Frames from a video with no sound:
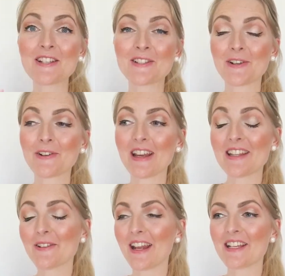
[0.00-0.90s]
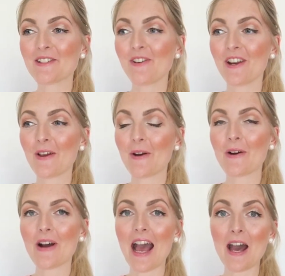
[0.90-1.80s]
So in today's
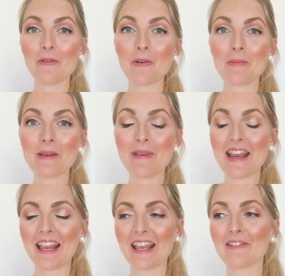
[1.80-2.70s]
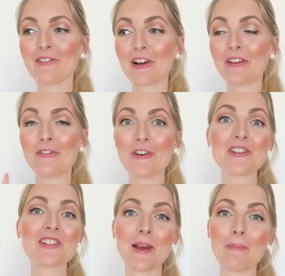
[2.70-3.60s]
video I will be making for the
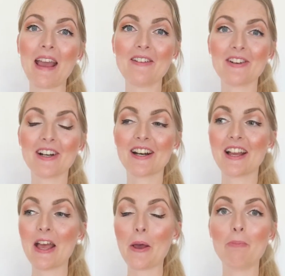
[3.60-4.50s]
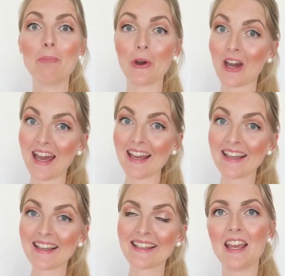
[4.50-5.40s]
first time ever a
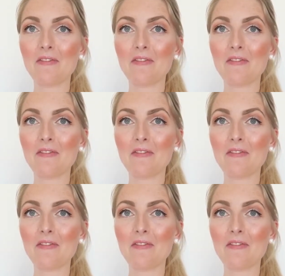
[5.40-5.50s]
börek.